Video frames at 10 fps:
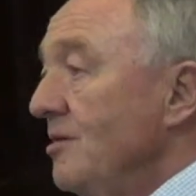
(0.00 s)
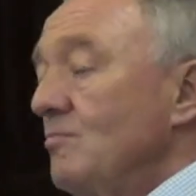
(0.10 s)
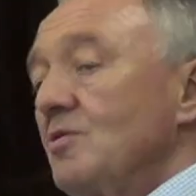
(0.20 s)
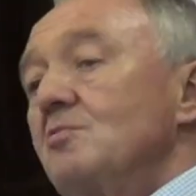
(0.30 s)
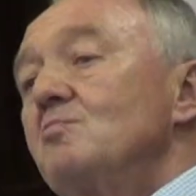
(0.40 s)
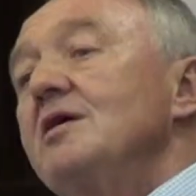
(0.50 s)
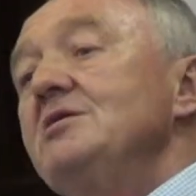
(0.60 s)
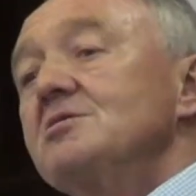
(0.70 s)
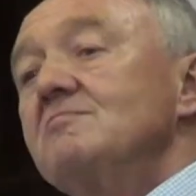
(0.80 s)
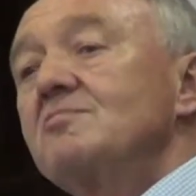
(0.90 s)
Well, the
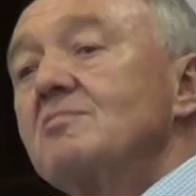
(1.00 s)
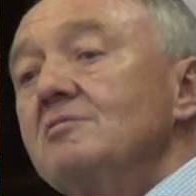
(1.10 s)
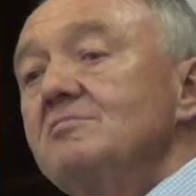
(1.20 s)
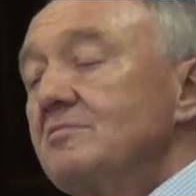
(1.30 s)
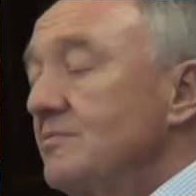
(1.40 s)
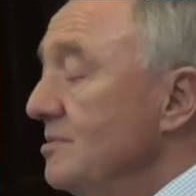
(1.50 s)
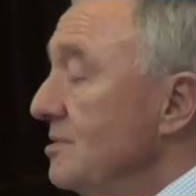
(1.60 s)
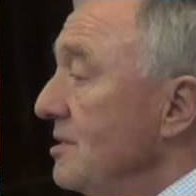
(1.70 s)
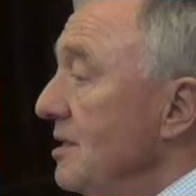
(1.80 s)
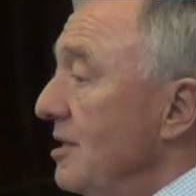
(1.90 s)
rate of
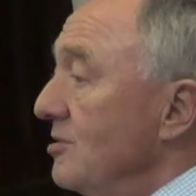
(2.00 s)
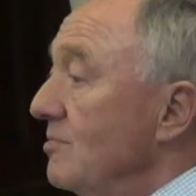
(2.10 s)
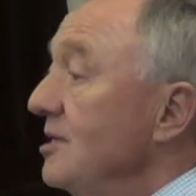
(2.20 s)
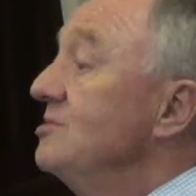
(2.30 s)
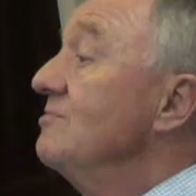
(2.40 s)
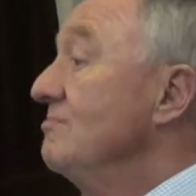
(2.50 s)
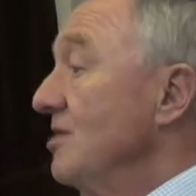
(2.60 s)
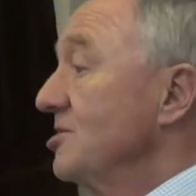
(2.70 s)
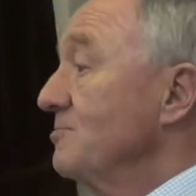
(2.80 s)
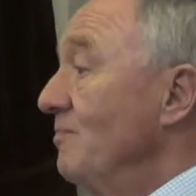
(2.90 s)
growth and the rate of
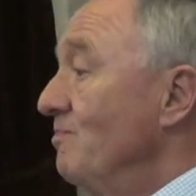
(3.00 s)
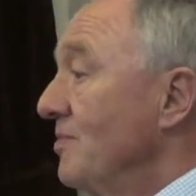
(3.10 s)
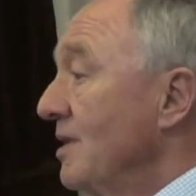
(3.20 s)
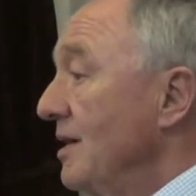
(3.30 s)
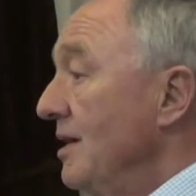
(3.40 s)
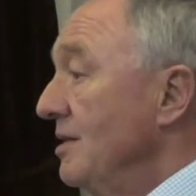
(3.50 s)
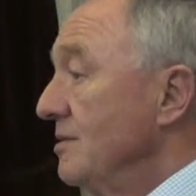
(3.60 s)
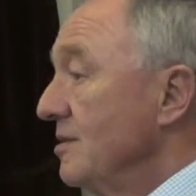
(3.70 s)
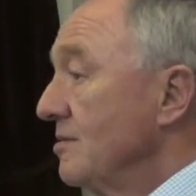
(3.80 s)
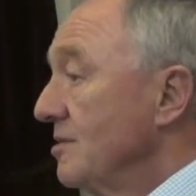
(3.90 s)
investment
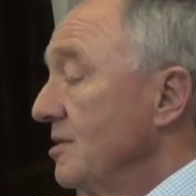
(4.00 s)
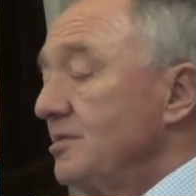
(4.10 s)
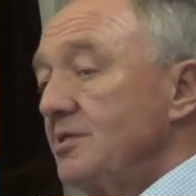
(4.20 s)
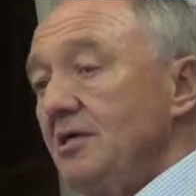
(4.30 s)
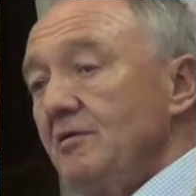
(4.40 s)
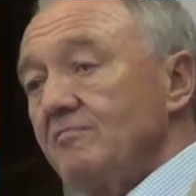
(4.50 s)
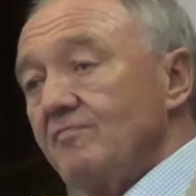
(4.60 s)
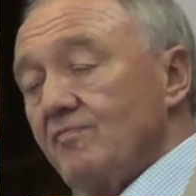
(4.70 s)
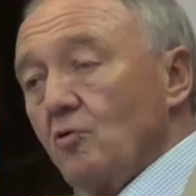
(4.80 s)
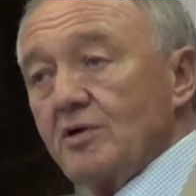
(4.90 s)
in the
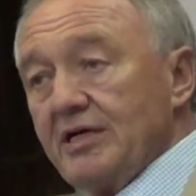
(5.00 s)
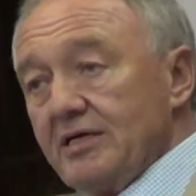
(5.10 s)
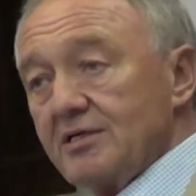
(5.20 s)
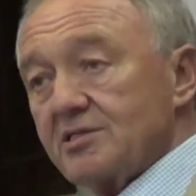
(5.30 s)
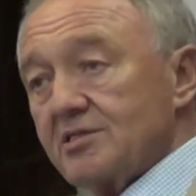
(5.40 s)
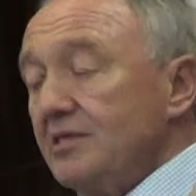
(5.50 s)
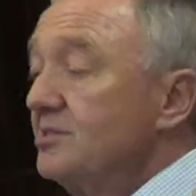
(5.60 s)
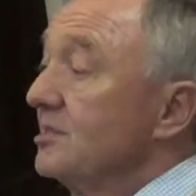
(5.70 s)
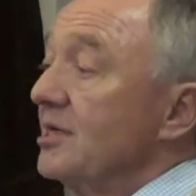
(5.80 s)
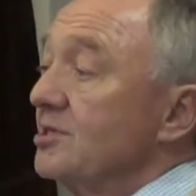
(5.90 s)
34 years
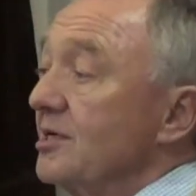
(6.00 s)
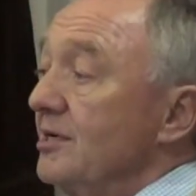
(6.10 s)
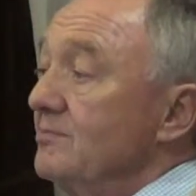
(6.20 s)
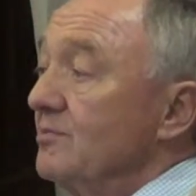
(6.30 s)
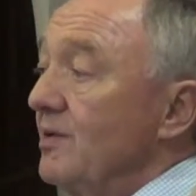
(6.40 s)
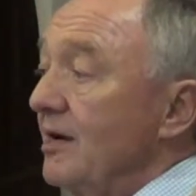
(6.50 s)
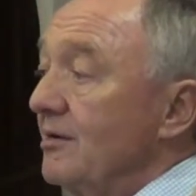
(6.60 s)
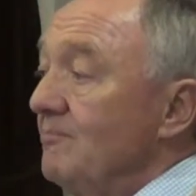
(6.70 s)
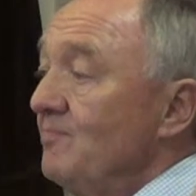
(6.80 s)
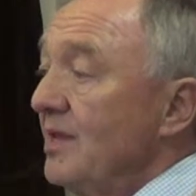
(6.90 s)
since Thatcher came to
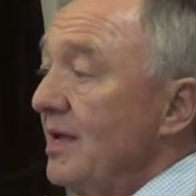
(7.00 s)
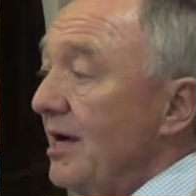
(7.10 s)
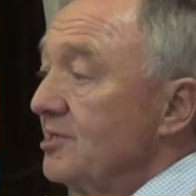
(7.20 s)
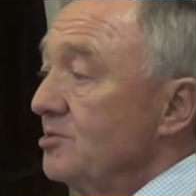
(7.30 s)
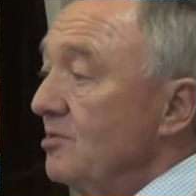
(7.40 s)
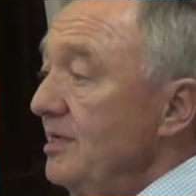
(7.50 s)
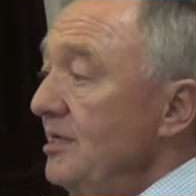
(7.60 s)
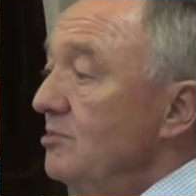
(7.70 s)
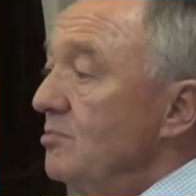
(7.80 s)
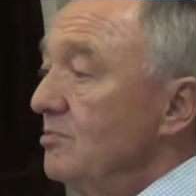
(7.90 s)
power has not
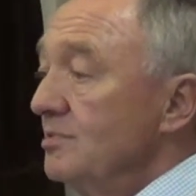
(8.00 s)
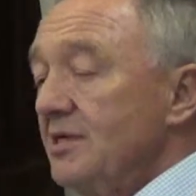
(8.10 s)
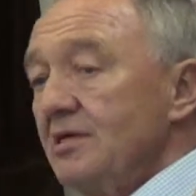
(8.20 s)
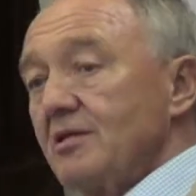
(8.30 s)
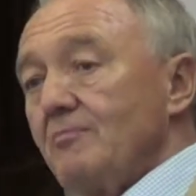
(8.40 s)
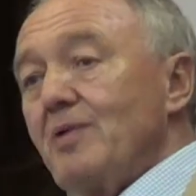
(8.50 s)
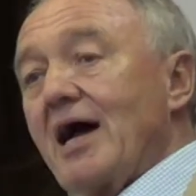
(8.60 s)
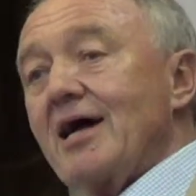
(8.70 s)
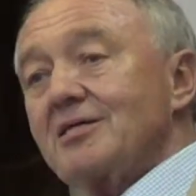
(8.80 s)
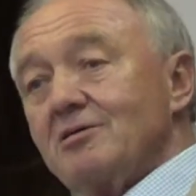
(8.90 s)
equalled the
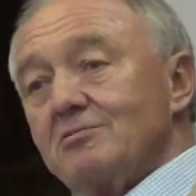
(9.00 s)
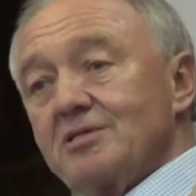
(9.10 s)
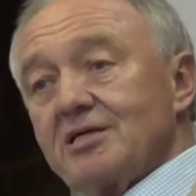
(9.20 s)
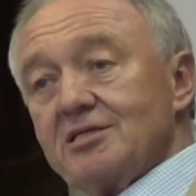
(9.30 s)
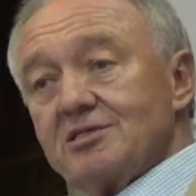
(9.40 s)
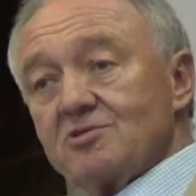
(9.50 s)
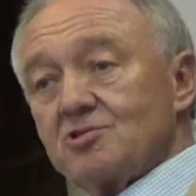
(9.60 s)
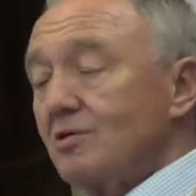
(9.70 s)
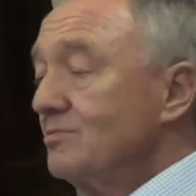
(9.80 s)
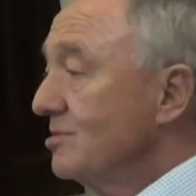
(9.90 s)
bad old days of
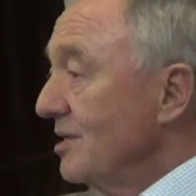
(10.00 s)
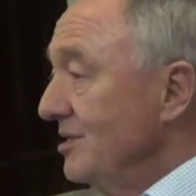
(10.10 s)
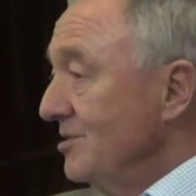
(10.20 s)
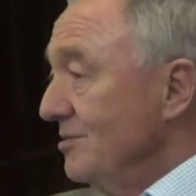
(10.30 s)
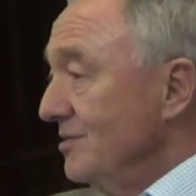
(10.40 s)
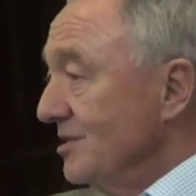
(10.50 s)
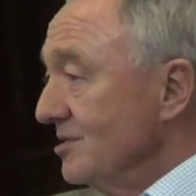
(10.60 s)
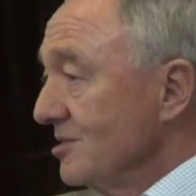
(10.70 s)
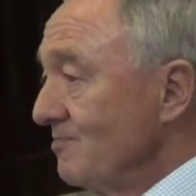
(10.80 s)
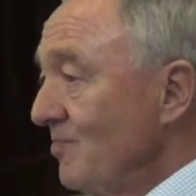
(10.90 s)
strong trade
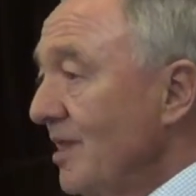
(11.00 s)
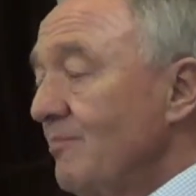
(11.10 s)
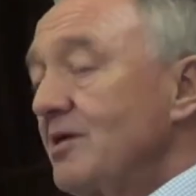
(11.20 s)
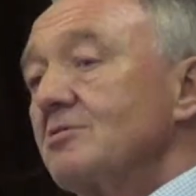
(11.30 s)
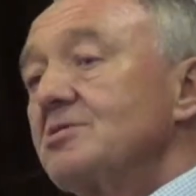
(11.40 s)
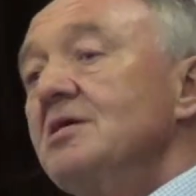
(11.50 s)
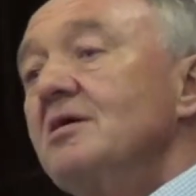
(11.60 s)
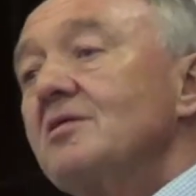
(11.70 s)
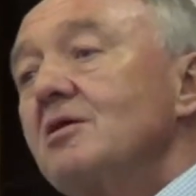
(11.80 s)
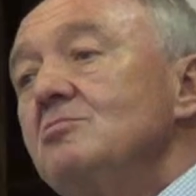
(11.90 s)
unions, because
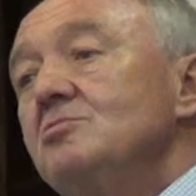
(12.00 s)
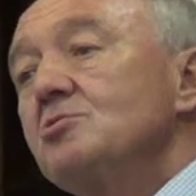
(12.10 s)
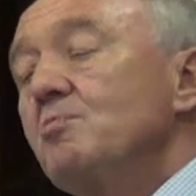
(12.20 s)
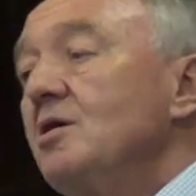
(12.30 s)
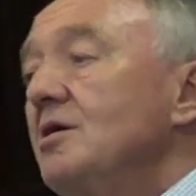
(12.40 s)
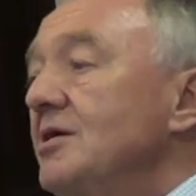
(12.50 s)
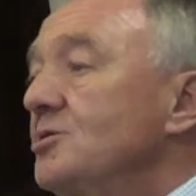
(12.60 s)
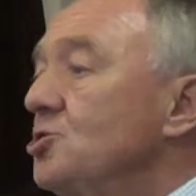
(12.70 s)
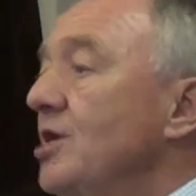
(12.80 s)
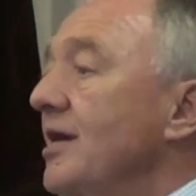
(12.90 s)
those were
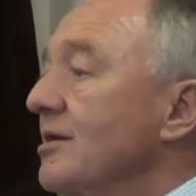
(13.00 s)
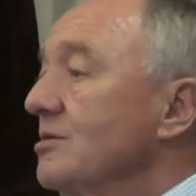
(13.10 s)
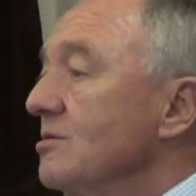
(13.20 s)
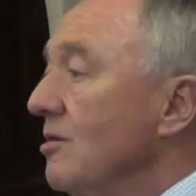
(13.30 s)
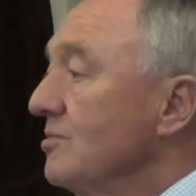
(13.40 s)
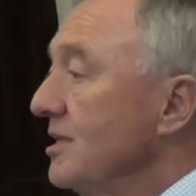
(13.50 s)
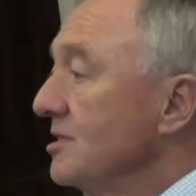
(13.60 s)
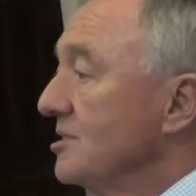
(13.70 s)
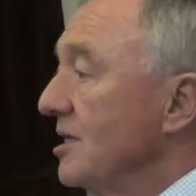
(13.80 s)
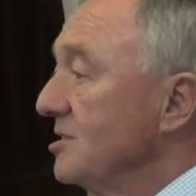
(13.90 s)
a check on the
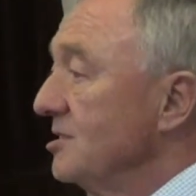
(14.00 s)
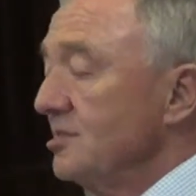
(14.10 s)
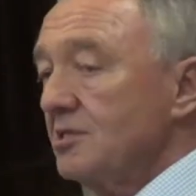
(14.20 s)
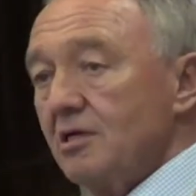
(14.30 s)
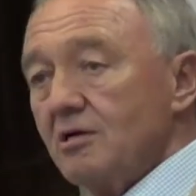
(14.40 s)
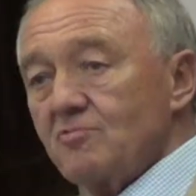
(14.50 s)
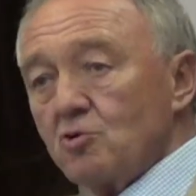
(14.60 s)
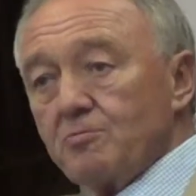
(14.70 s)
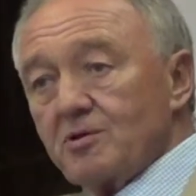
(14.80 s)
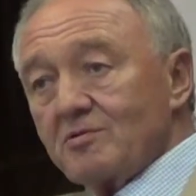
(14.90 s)
excesses of
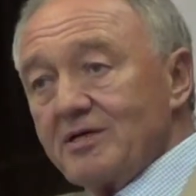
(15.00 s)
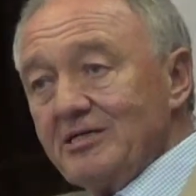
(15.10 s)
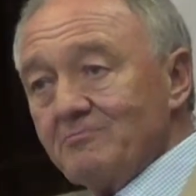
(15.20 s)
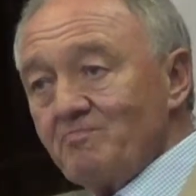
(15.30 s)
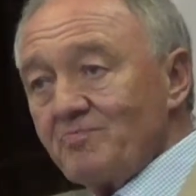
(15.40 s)
corporate greed.